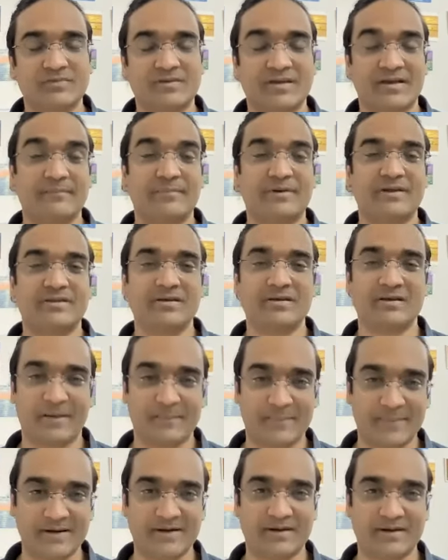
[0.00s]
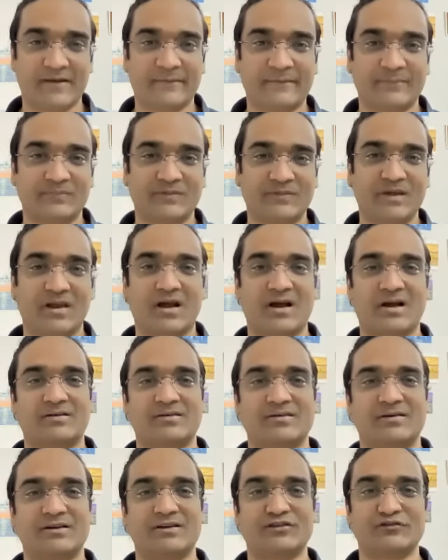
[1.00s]
They are breathing rapidly. Their
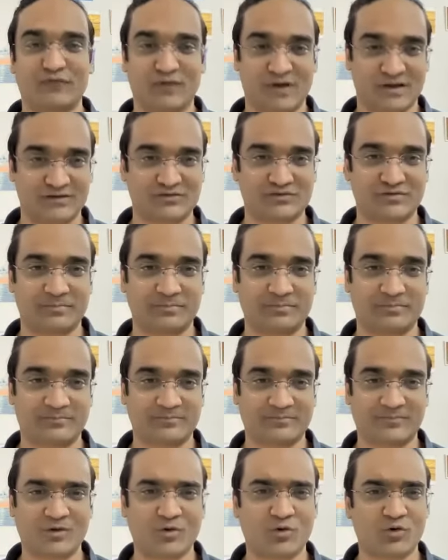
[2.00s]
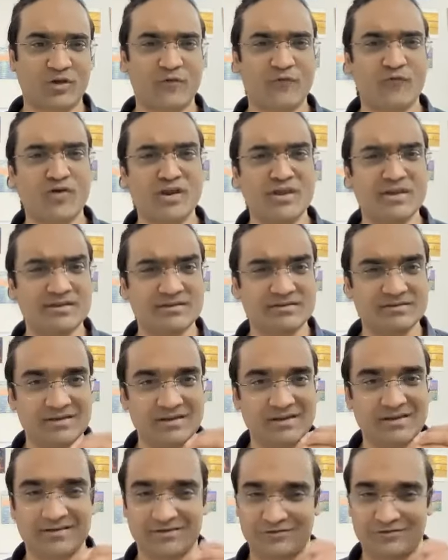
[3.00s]
heart rate is fast. Okay. Very
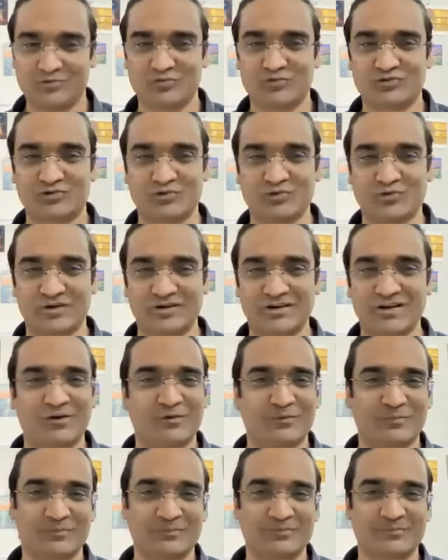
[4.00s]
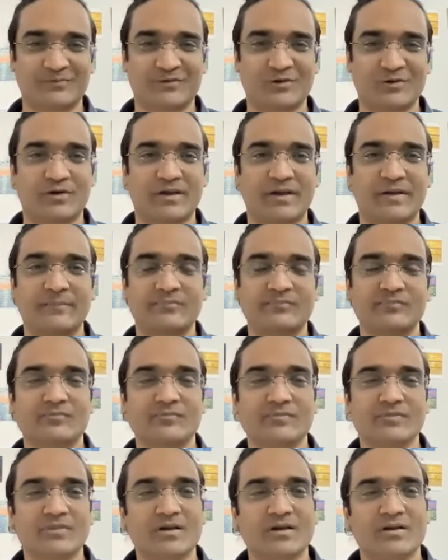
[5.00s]
easy to slow it down. Okay.
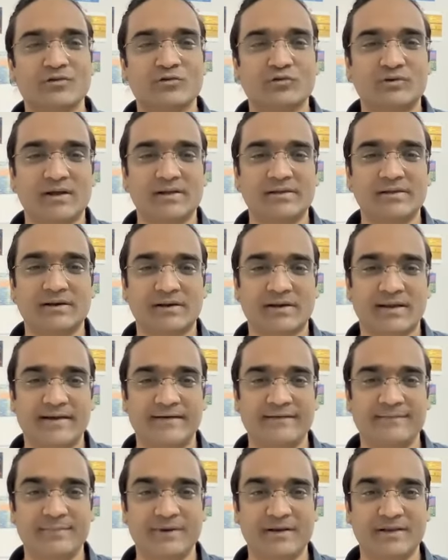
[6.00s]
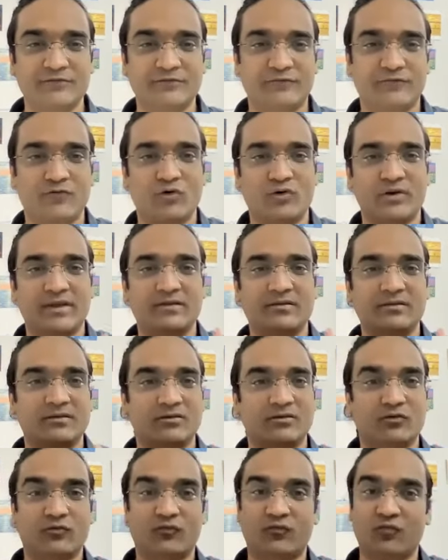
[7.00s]
You tell the client breathe 4
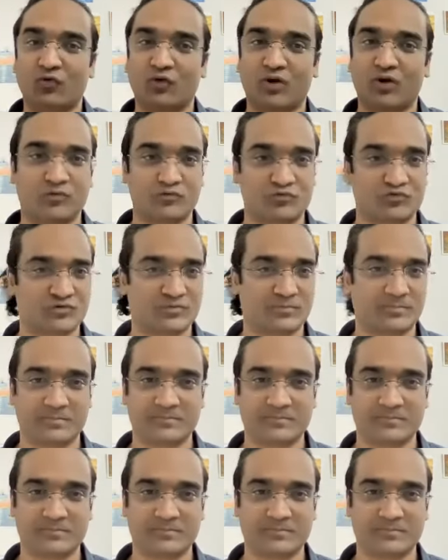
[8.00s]
in, 4 out.